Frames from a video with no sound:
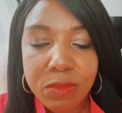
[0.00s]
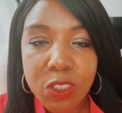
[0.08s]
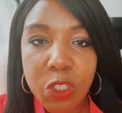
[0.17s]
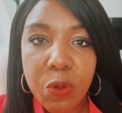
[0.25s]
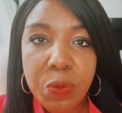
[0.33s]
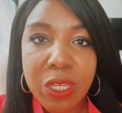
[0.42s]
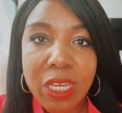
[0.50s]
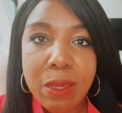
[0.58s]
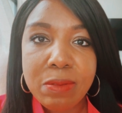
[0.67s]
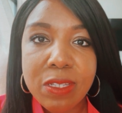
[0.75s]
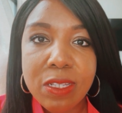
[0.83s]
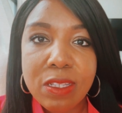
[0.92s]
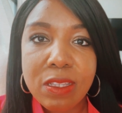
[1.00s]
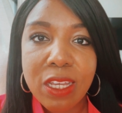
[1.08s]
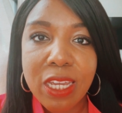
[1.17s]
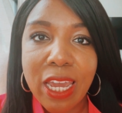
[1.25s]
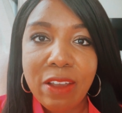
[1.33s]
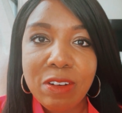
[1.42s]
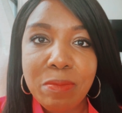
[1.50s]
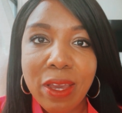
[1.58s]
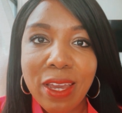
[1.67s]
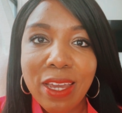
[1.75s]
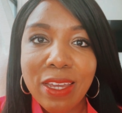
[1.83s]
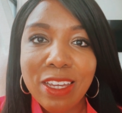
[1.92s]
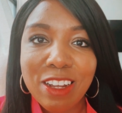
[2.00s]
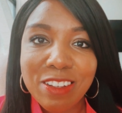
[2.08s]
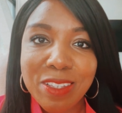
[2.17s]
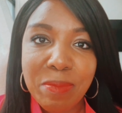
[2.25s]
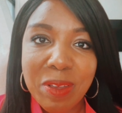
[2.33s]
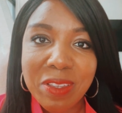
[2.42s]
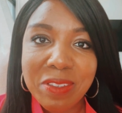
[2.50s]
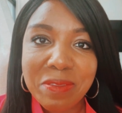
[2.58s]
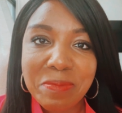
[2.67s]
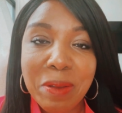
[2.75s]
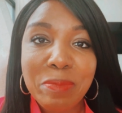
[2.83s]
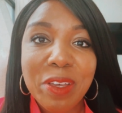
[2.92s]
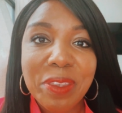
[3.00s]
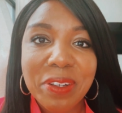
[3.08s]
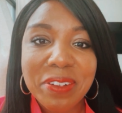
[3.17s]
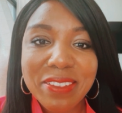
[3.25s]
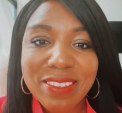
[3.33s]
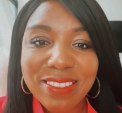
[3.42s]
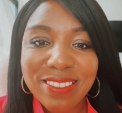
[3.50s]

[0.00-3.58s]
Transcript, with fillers: So when it came to looking after my younger siblings, my brothers,